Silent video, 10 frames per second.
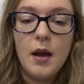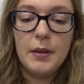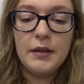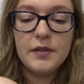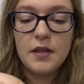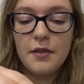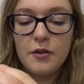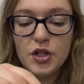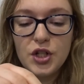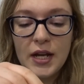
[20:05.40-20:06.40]
believe it's either
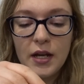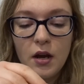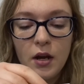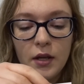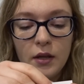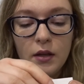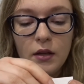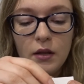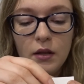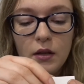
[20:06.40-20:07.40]
a Shanghai,
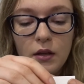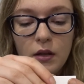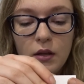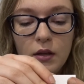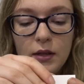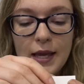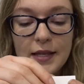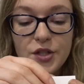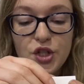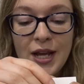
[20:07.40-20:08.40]
yeah,
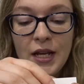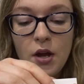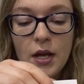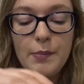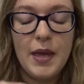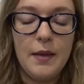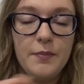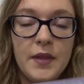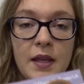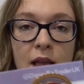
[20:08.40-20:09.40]
it's a Shanghai pin,